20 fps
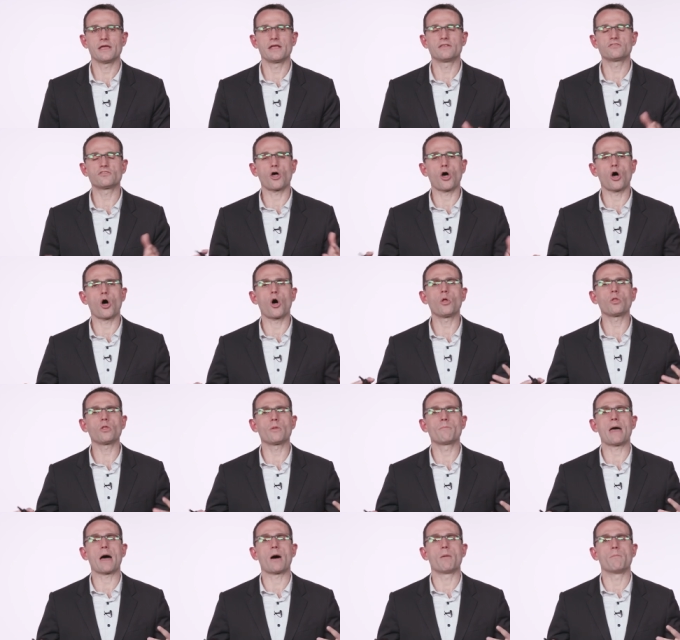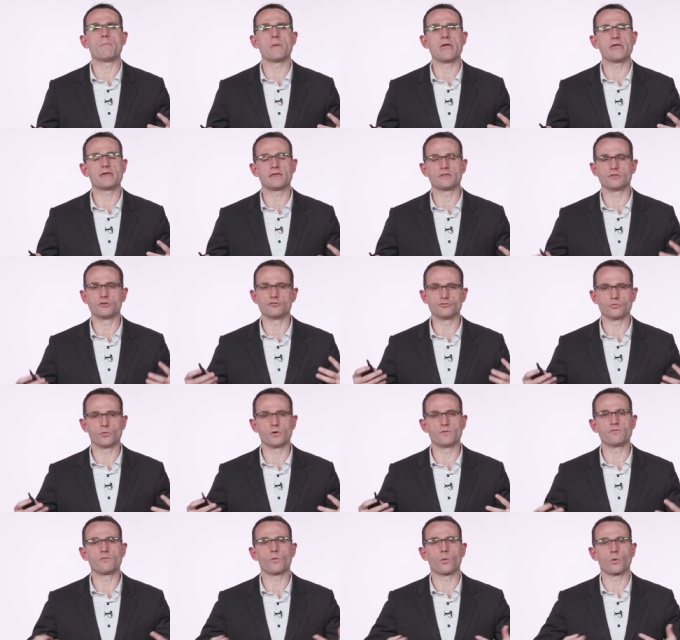it's all about making the
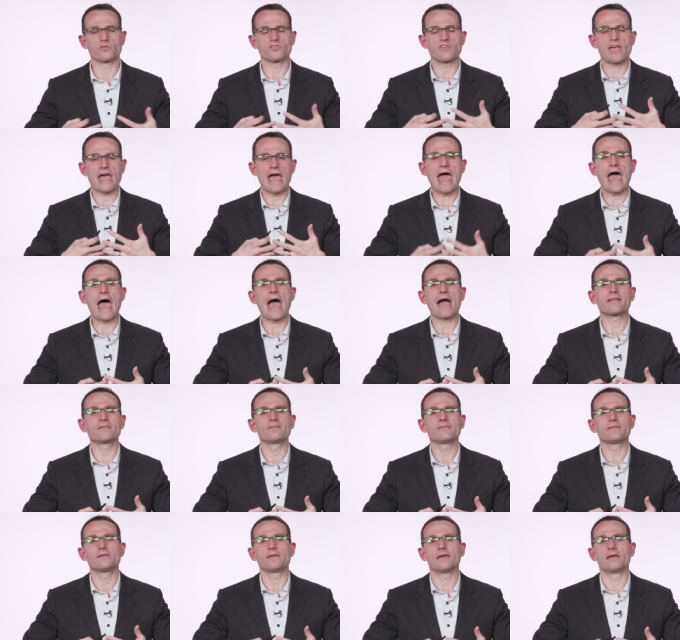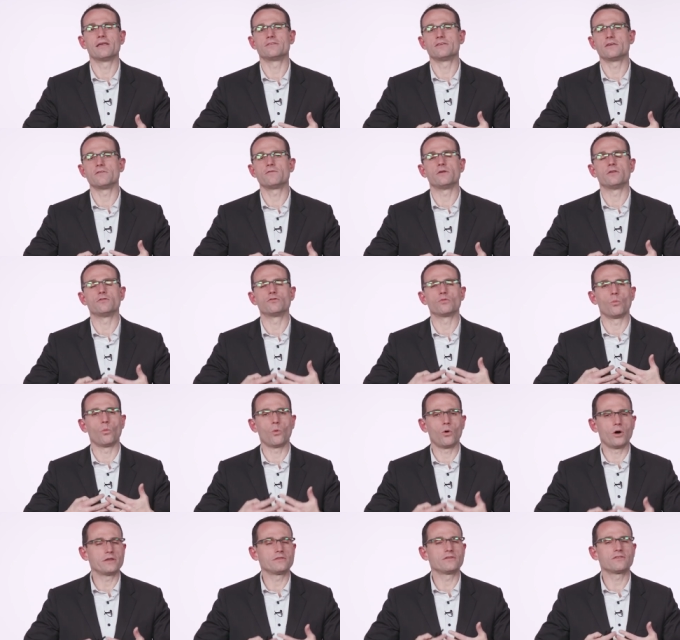joint force act as if it's
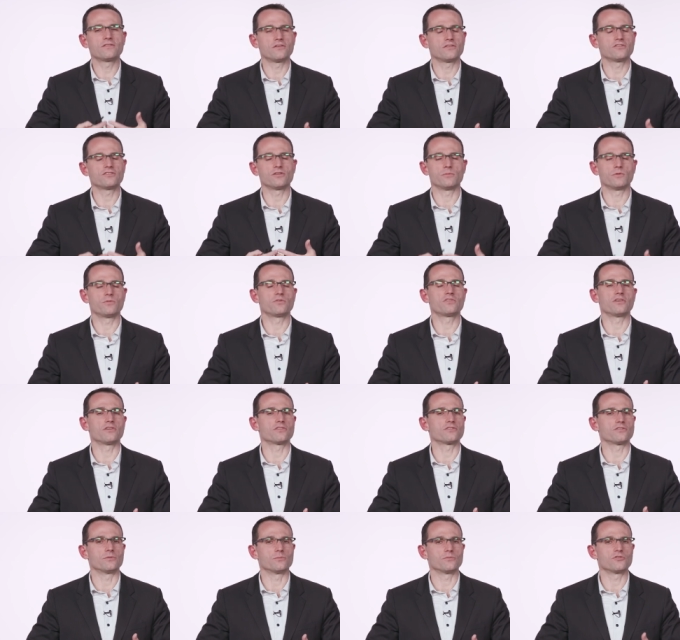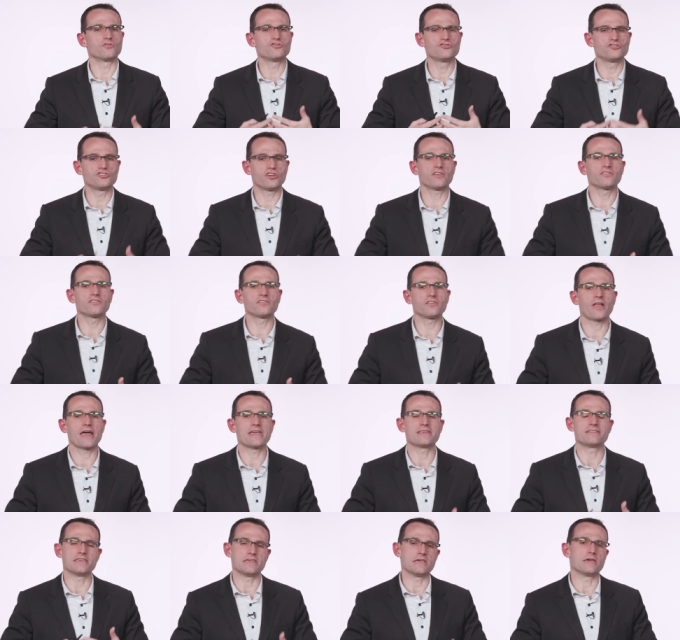one system of systems, just
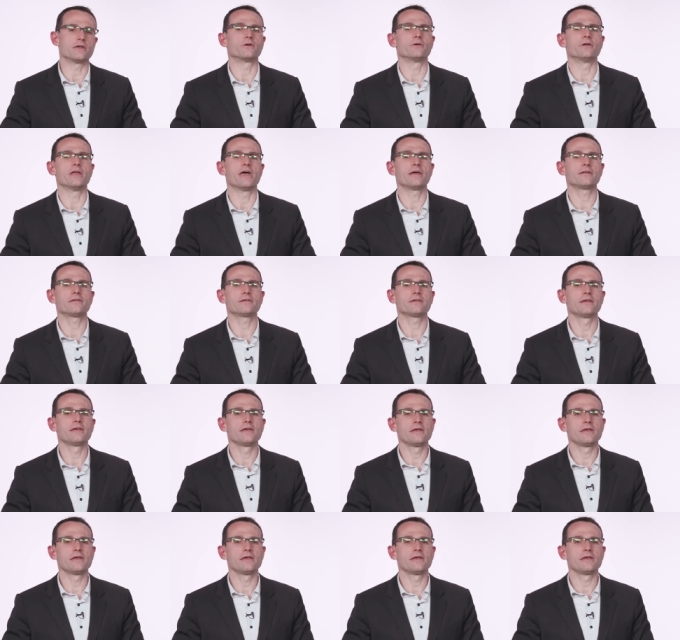like the internet.